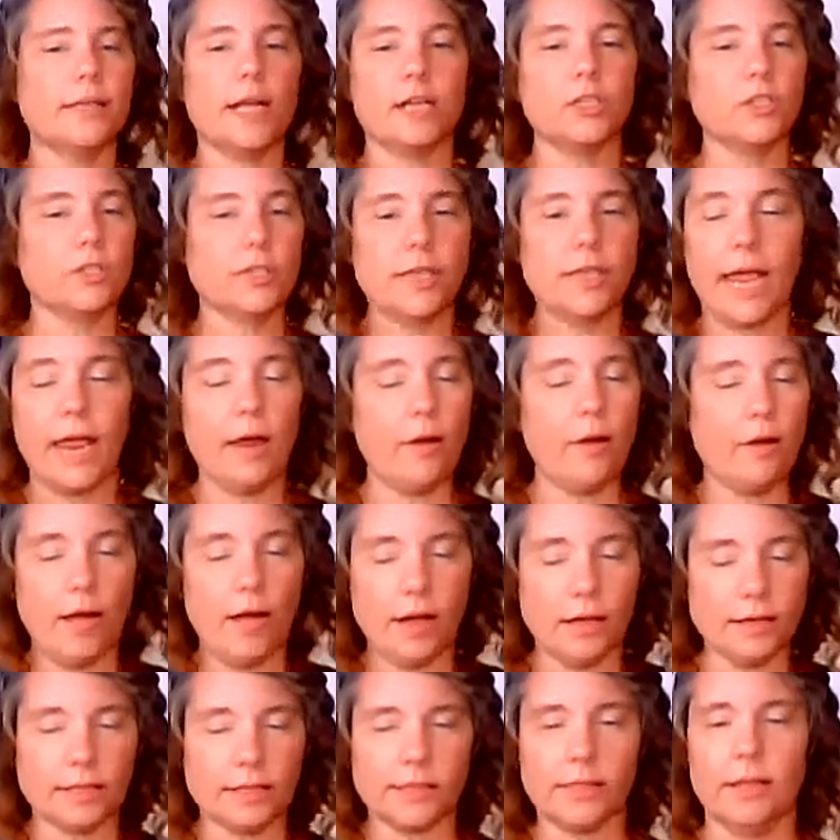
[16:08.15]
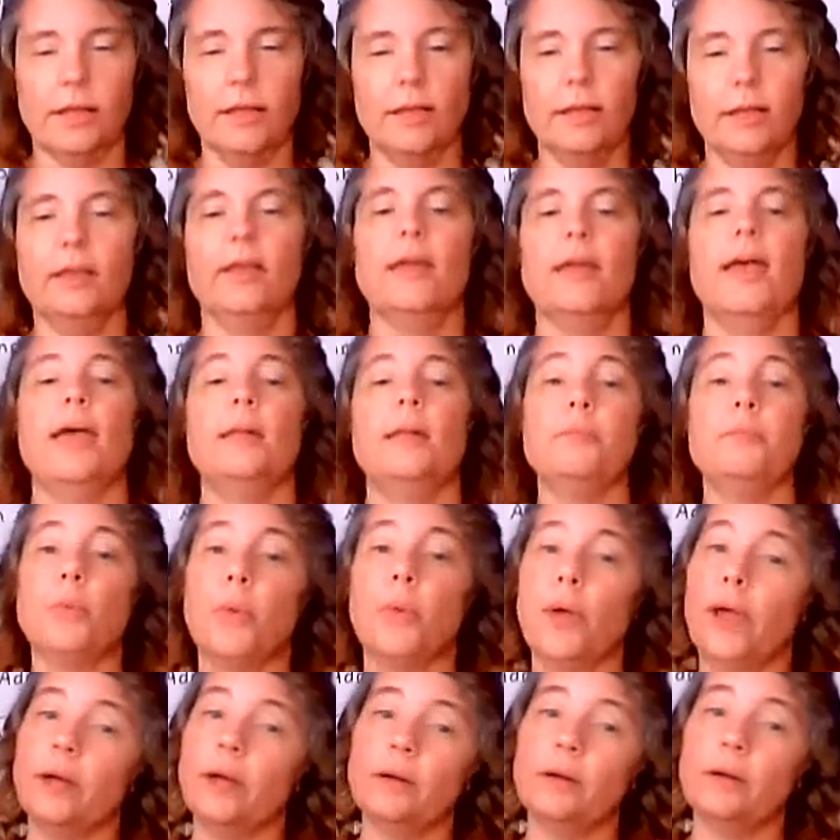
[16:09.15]
not just air hugs and
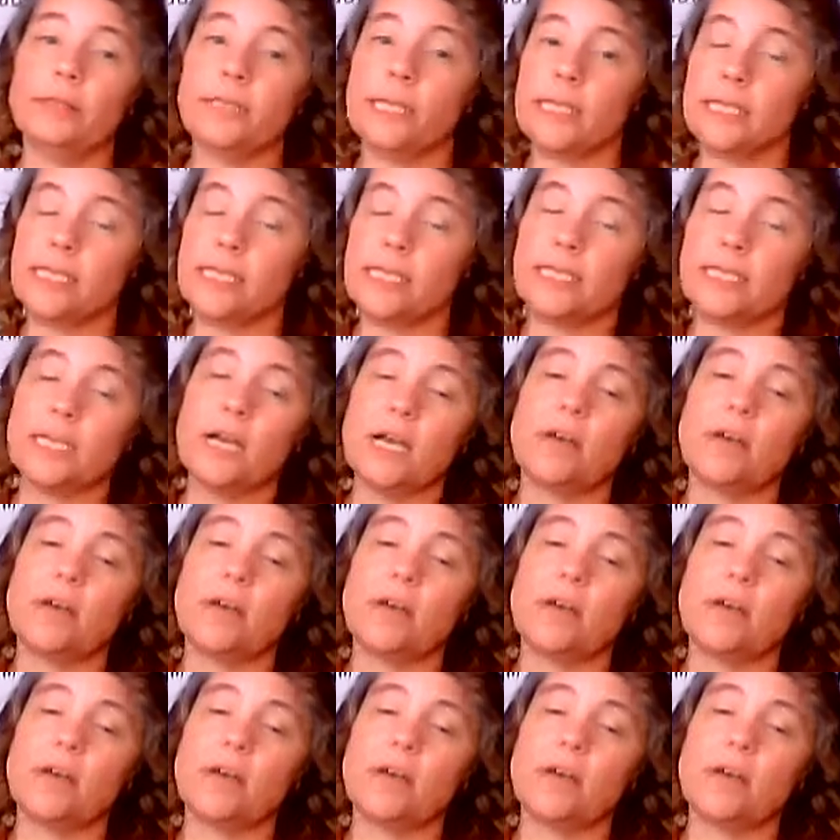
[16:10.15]
prayers and stuff.